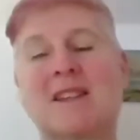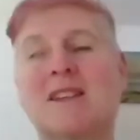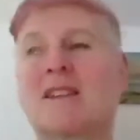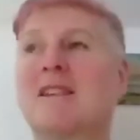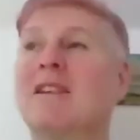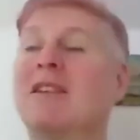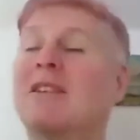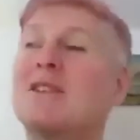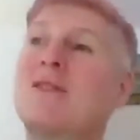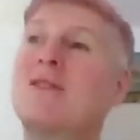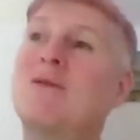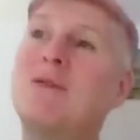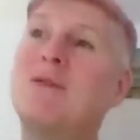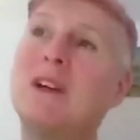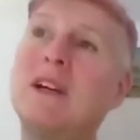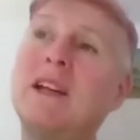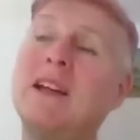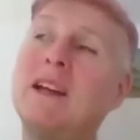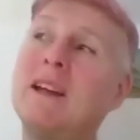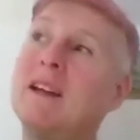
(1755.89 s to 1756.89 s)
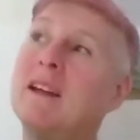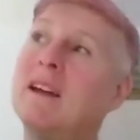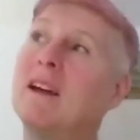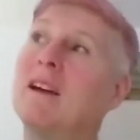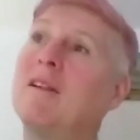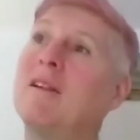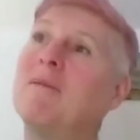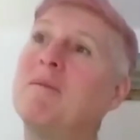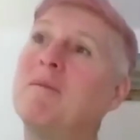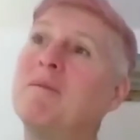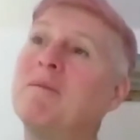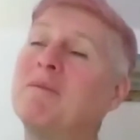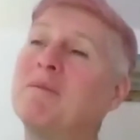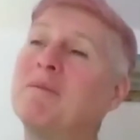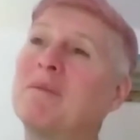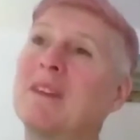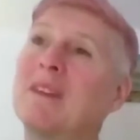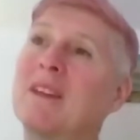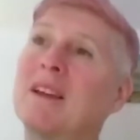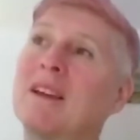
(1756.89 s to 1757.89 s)
That's really.
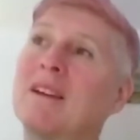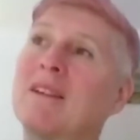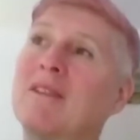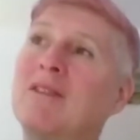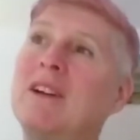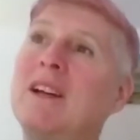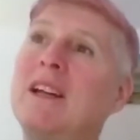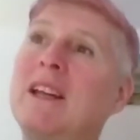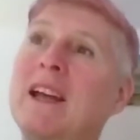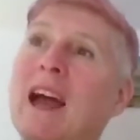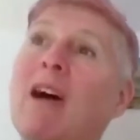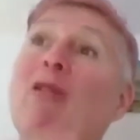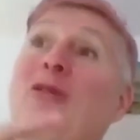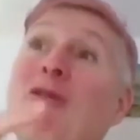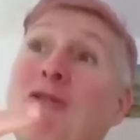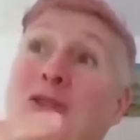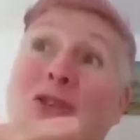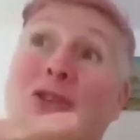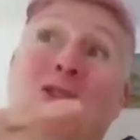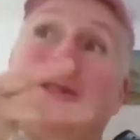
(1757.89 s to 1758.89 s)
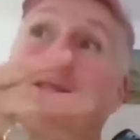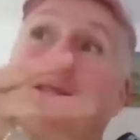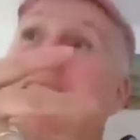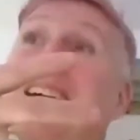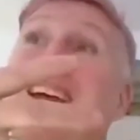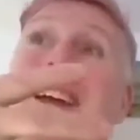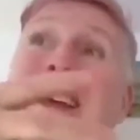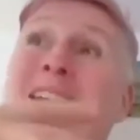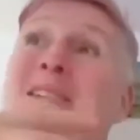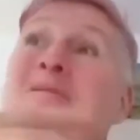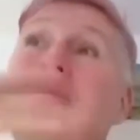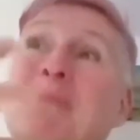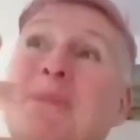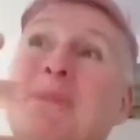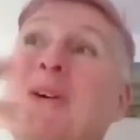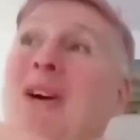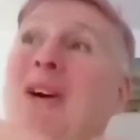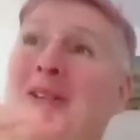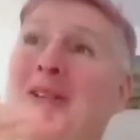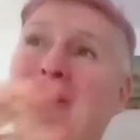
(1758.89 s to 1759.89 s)
Really helpful
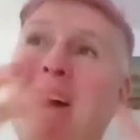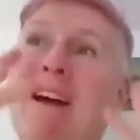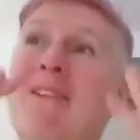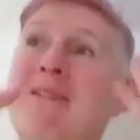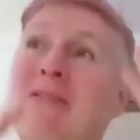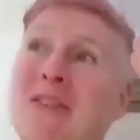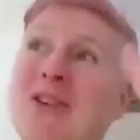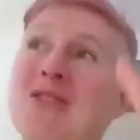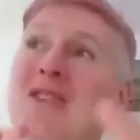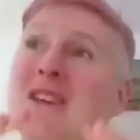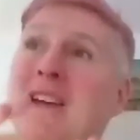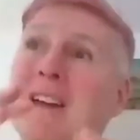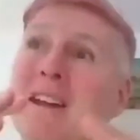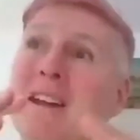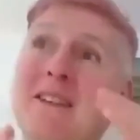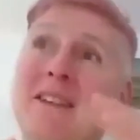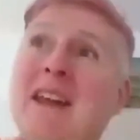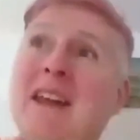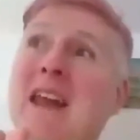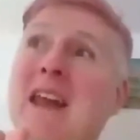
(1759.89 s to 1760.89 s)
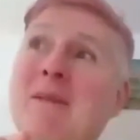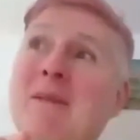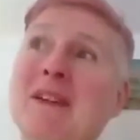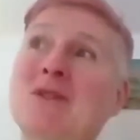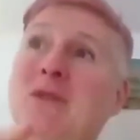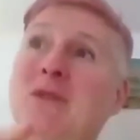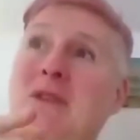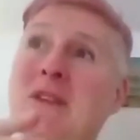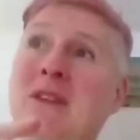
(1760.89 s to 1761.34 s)
input around those kind of dynamics